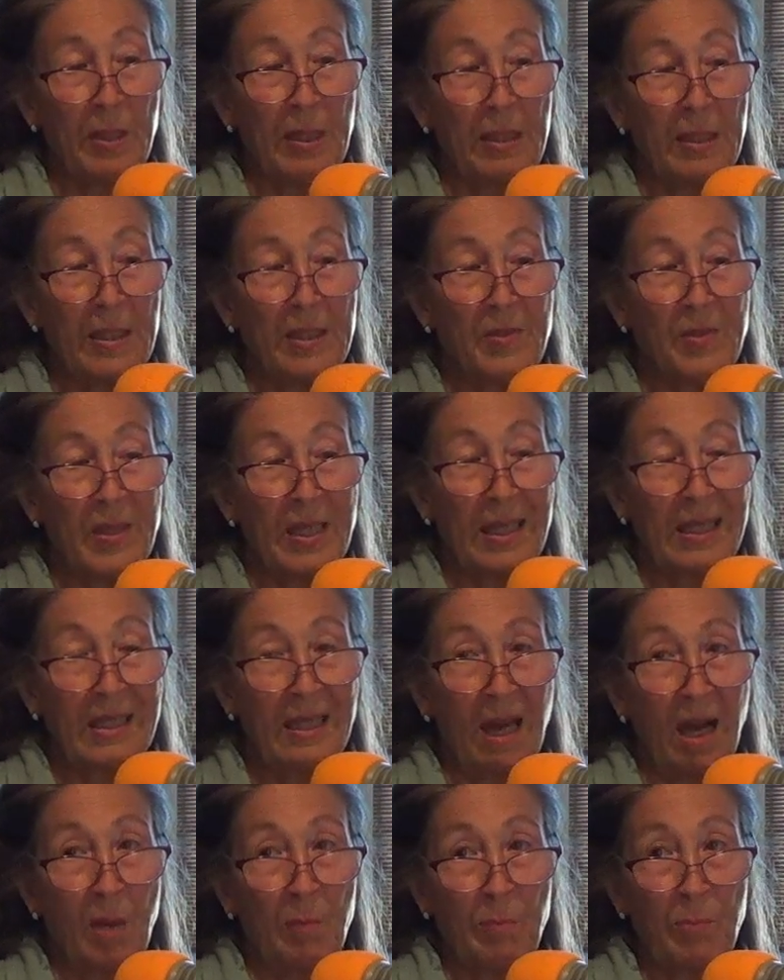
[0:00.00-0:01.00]
and he said
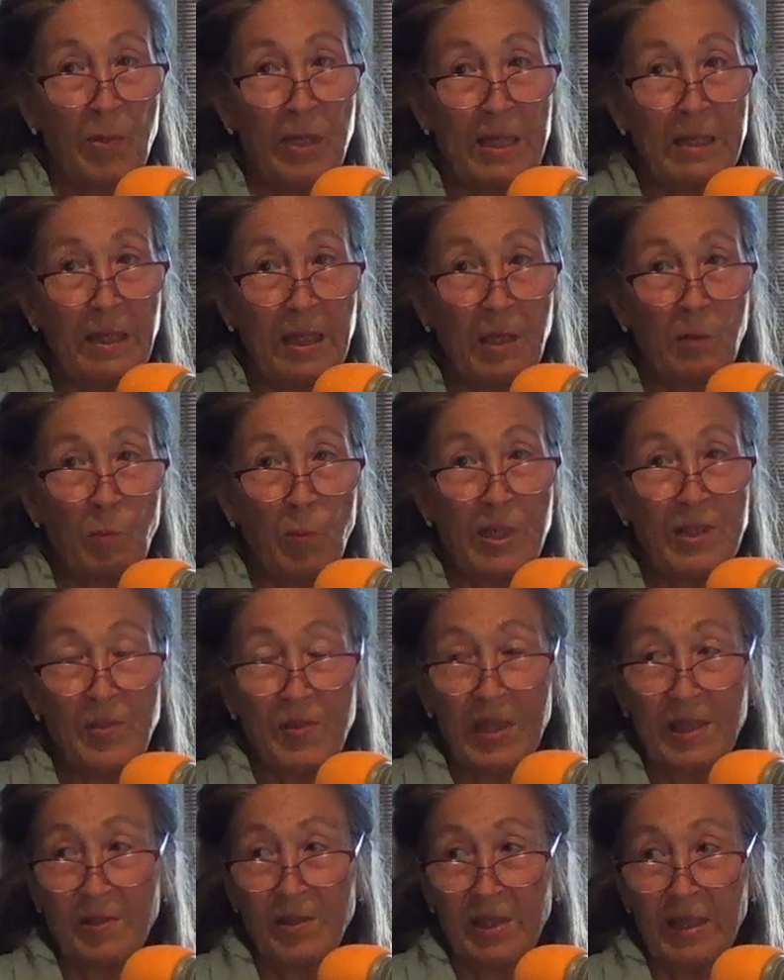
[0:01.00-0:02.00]
not breathing
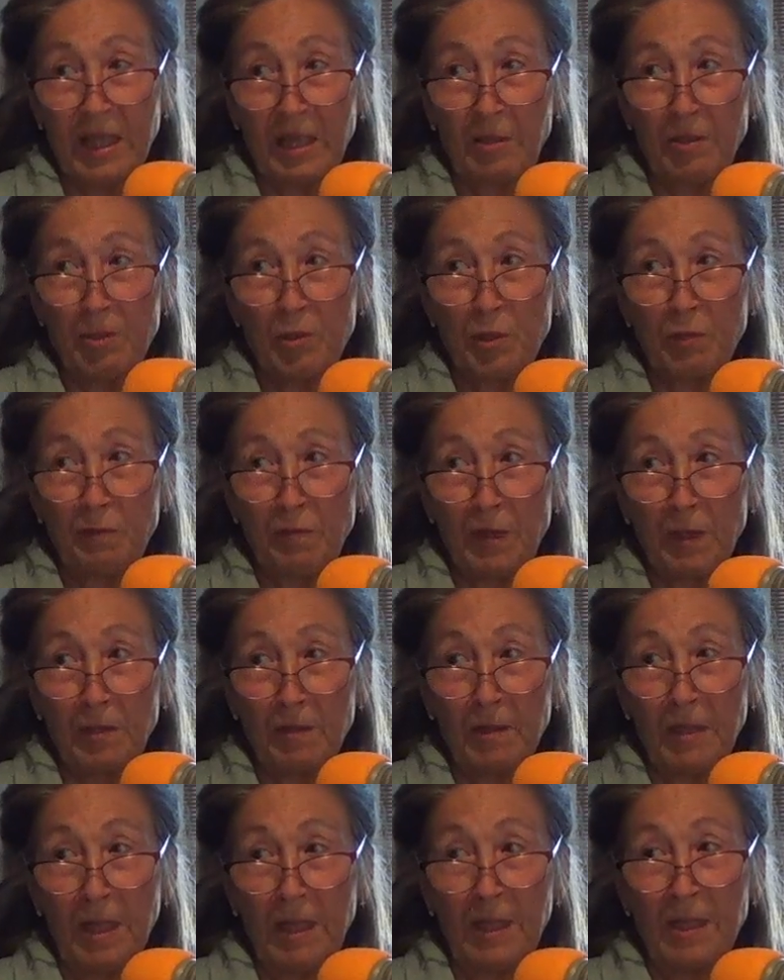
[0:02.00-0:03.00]
resets the energy field.